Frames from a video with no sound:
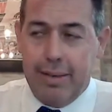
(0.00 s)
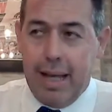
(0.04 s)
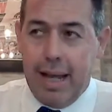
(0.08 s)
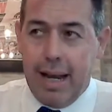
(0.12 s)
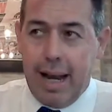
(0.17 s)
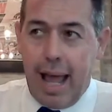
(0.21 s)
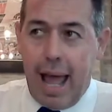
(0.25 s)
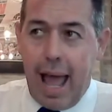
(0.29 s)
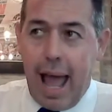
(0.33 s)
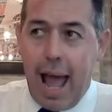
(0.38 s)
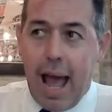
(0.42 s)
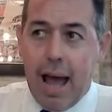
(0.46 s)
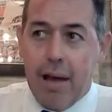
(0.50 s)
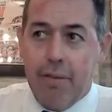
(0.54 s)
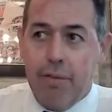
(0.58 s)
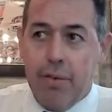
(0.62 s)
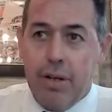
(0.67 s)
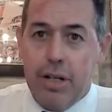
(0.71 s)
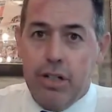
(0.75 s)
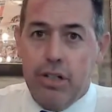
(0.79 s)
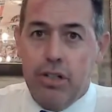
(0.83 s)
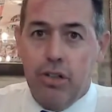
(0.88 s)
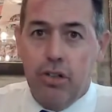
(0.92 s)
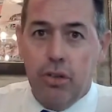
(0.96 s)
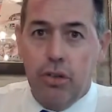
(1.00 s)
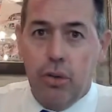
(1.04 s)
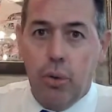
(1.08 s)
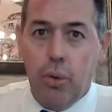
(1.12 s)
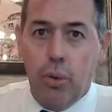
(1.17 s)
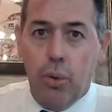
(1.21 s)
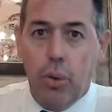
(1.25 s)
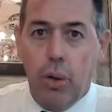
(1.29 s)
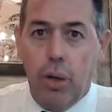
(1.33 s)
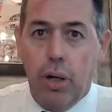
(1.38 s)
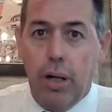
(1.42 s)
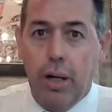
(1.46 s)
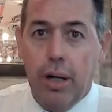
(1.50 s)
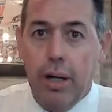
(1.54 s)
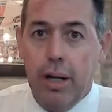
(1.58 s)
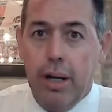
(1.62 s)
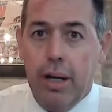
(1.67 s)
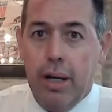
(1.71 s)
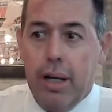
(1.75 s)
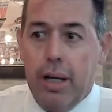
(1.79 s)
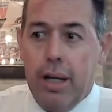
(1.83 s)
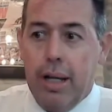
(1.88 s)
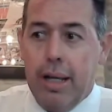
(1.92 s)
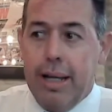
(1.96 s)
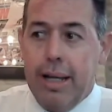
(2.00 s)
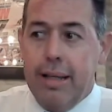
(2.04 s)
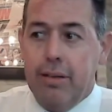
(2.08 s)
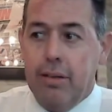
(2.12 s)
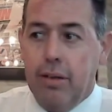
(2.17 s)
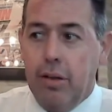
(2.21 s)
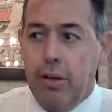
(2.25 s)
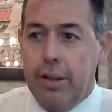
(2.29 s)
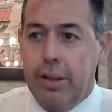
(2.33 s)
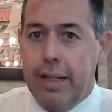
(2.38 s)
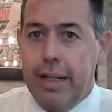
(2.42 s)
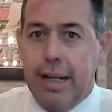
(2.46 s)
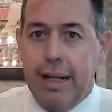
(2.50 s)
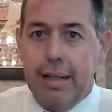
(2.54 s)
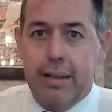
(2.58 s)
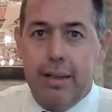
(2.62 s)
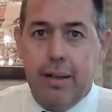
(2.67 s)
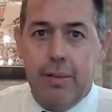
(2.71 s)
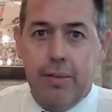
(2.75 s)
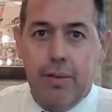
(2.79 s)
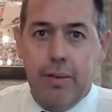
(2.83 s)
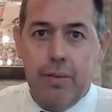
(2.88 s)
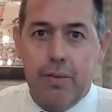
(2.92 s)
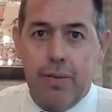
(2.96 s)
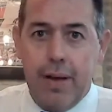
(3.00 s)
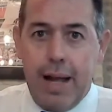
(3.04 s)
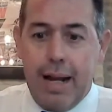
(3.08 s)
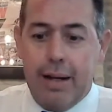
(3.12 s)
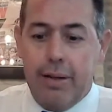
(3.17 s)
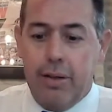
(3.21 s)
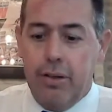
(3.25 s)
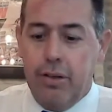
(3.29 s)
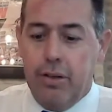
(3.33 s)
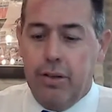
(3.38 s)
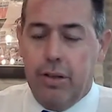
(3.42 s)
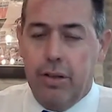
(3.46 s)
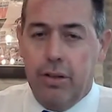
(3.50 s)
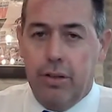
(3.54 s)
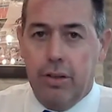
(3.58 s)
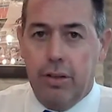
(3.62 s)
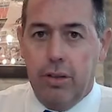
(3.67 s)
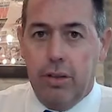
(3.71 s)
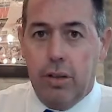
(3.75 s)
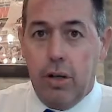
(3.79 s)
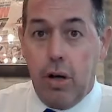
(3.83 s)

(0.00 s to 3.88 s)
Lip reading: That average score is looking at different factors because